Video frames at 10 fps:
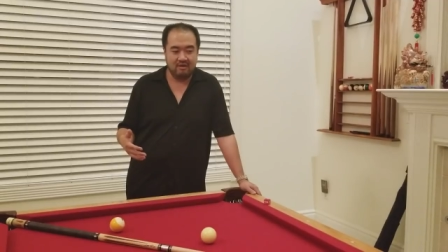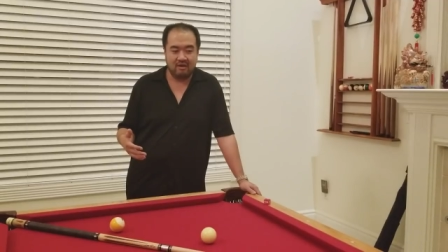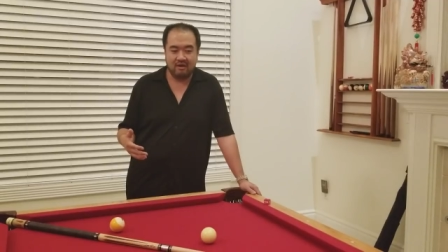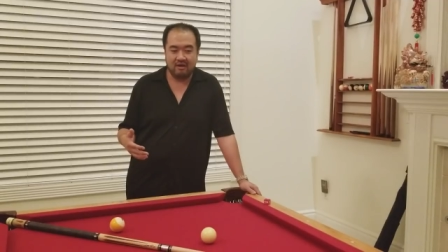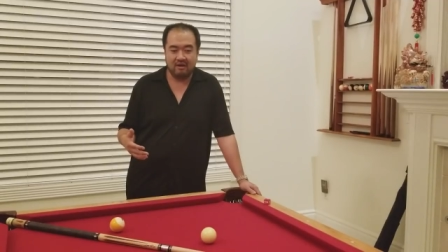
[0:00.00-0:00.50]

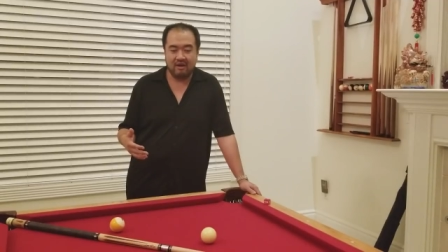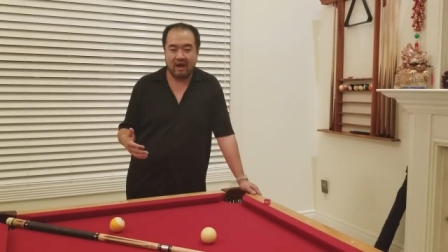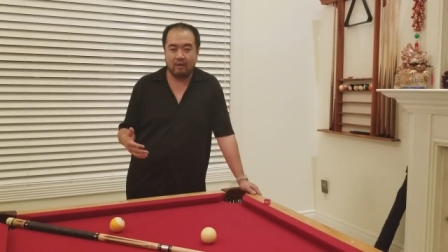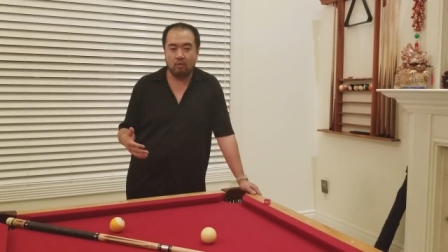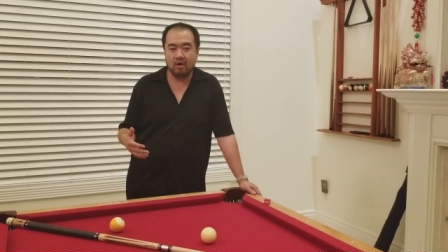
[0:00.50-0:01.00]
And
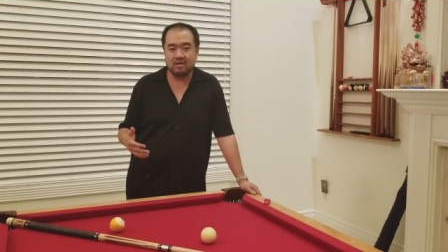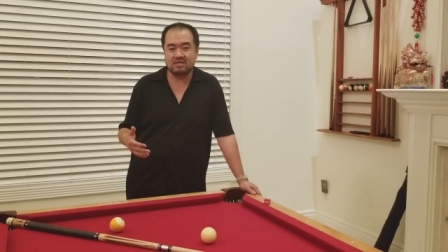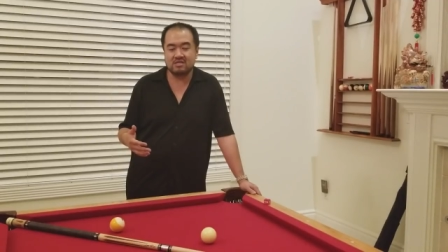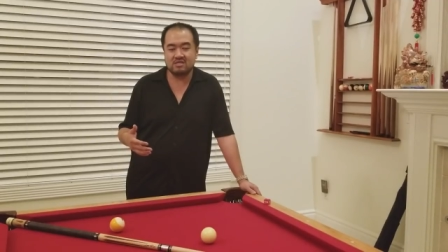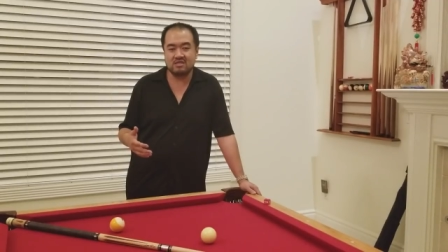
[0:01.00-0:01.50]
I want to
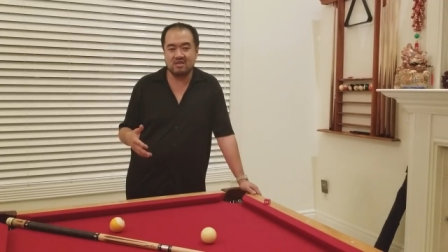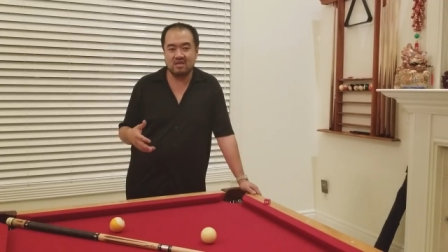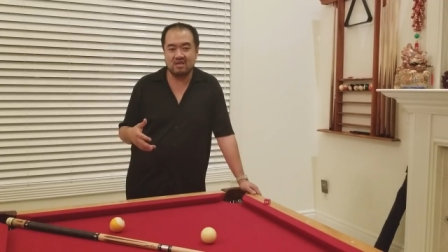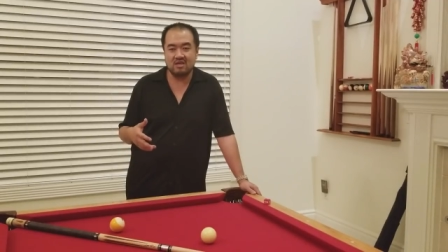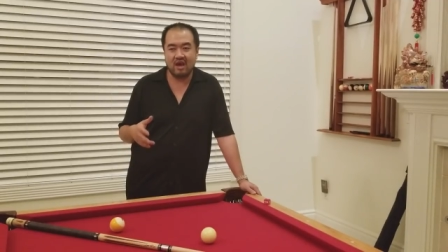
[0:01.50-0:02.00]

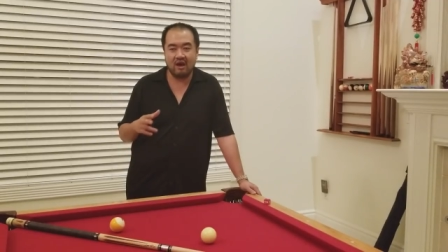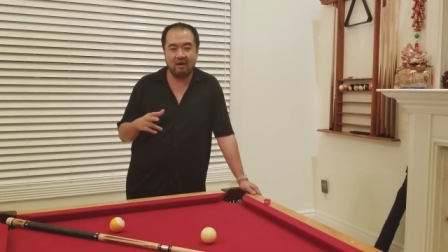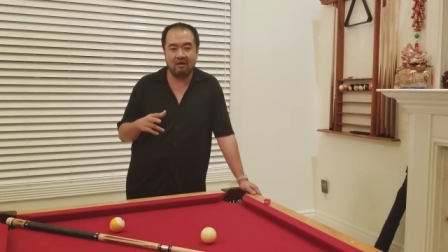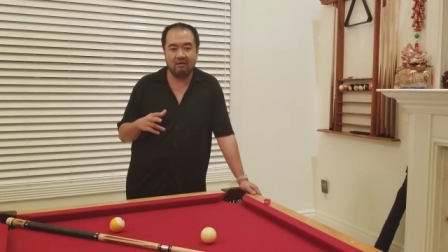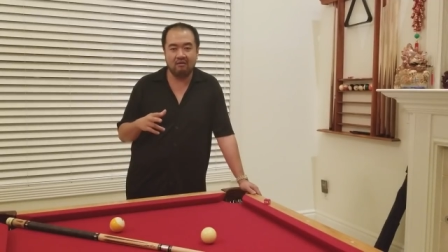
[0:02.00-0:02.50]
see
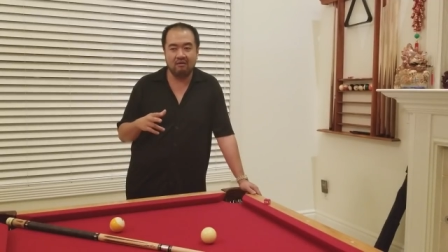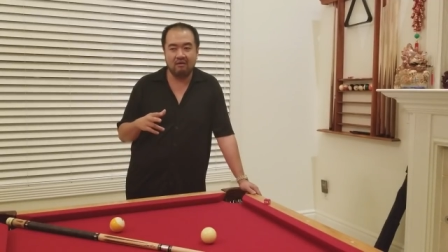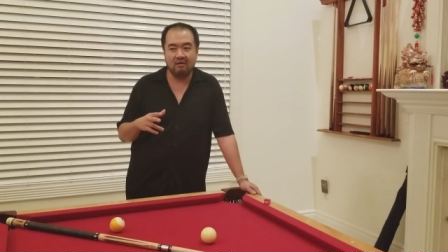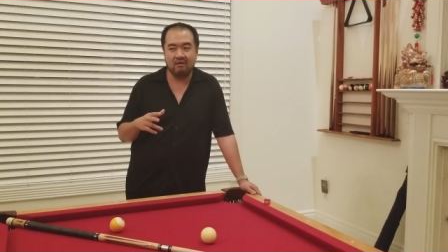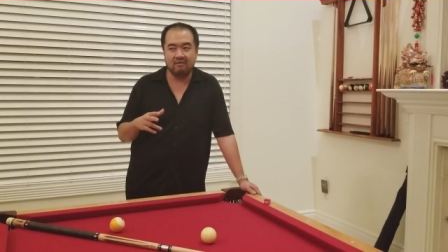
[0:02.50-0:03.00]

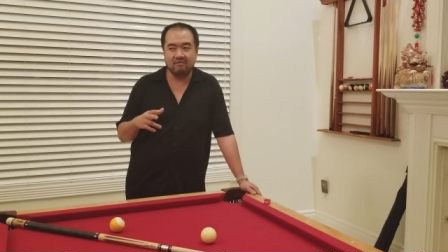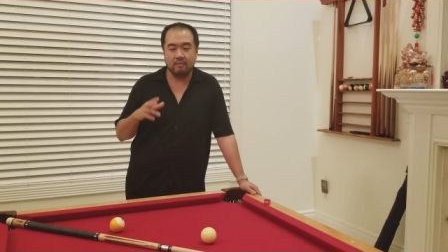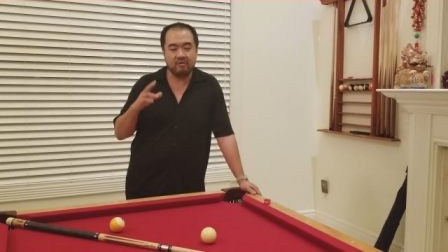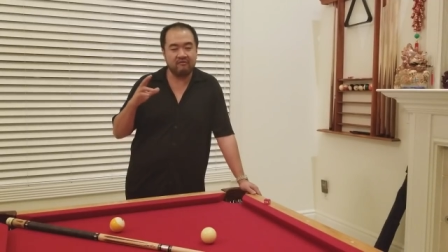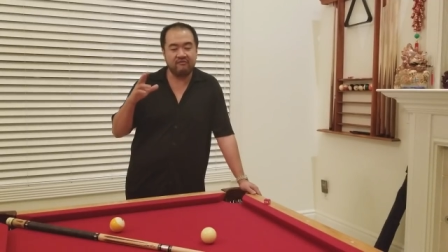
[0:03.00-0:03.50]
how the
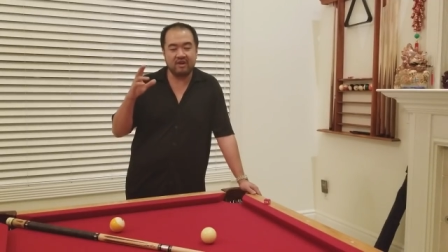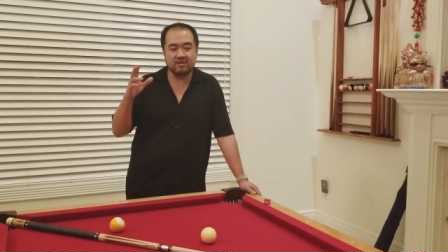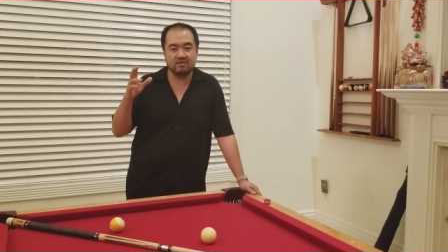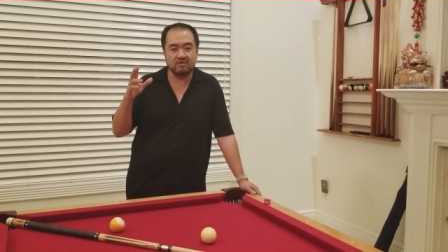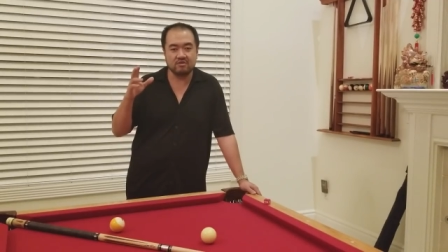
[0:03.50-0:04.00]

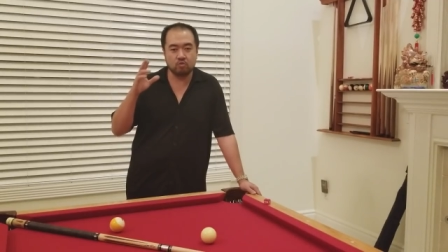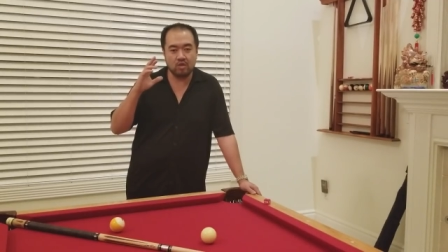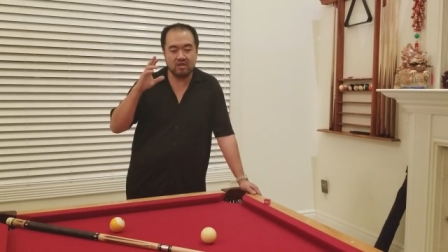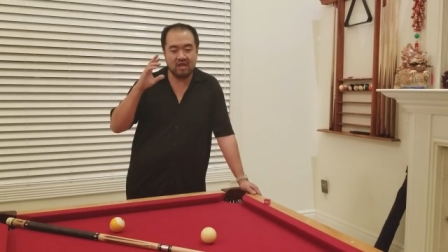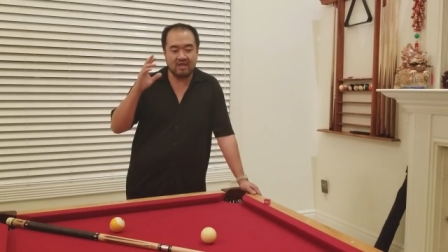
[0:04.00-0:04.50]
professionals,
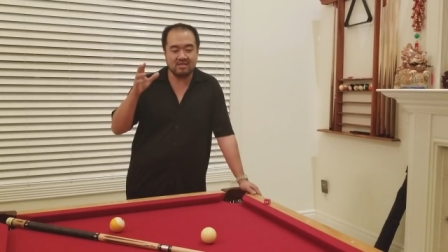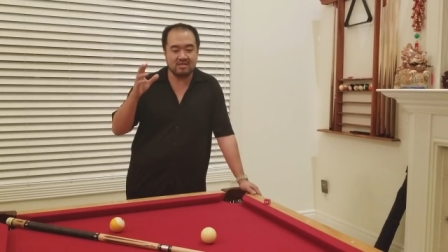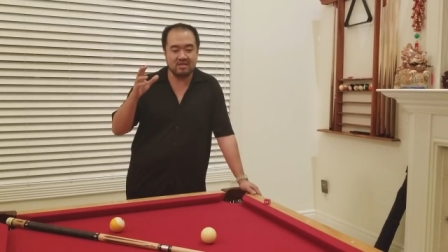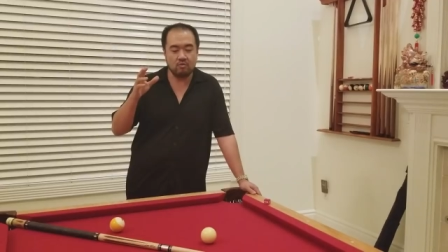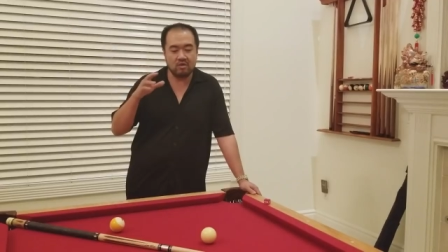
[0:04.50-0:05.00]
what they
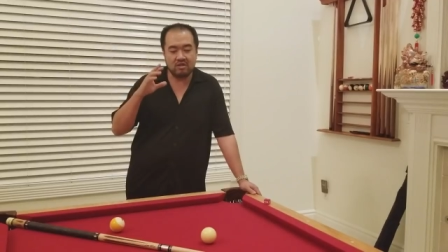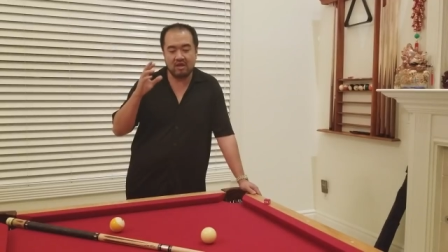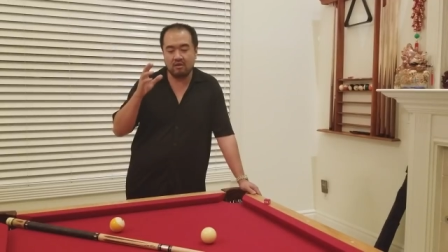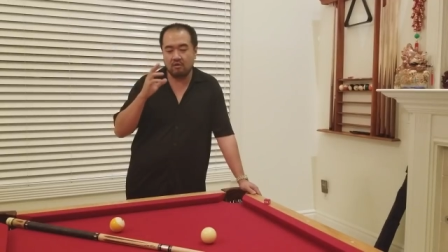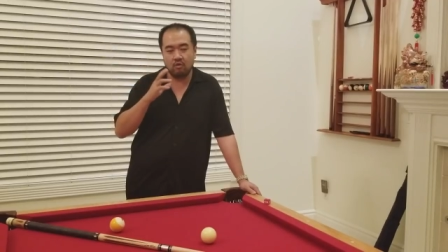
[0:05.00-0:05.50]
see, what they
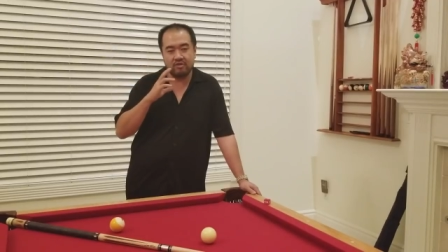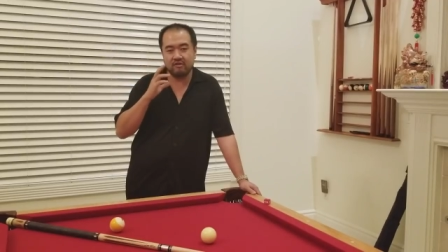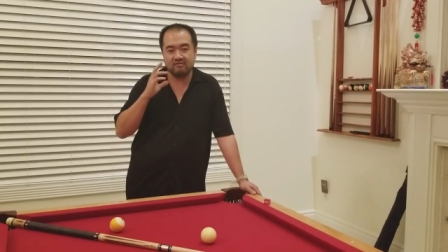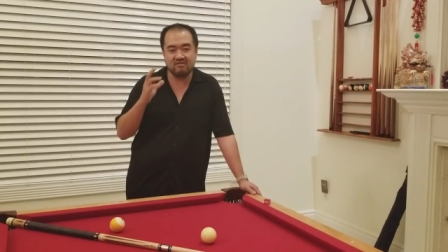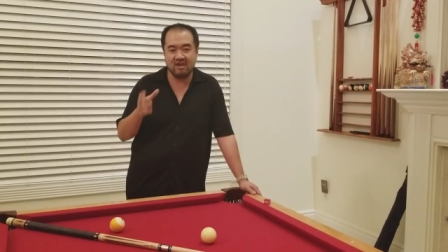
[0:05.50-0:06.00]
know, what
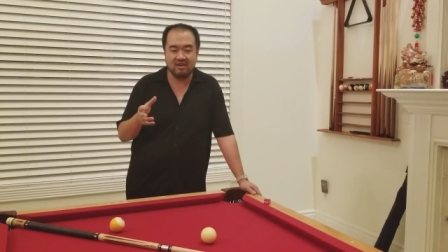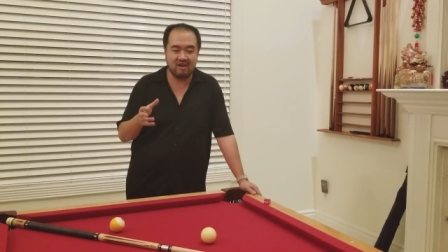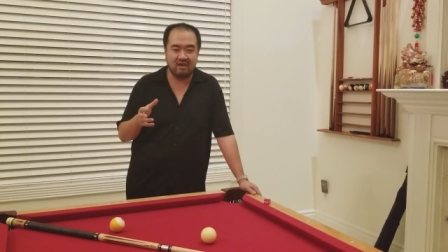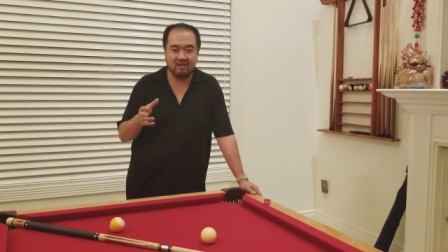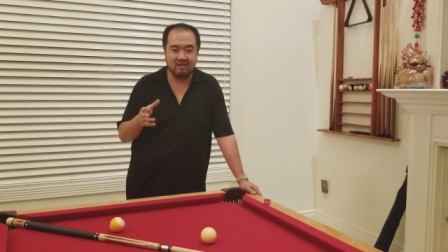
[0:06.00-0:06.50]
they're
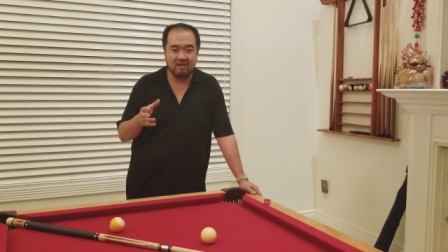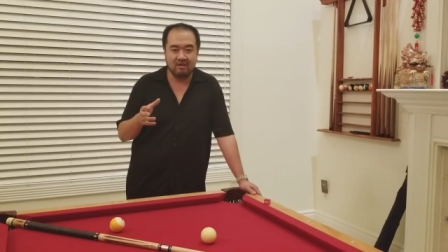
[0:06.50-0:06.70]
thinking,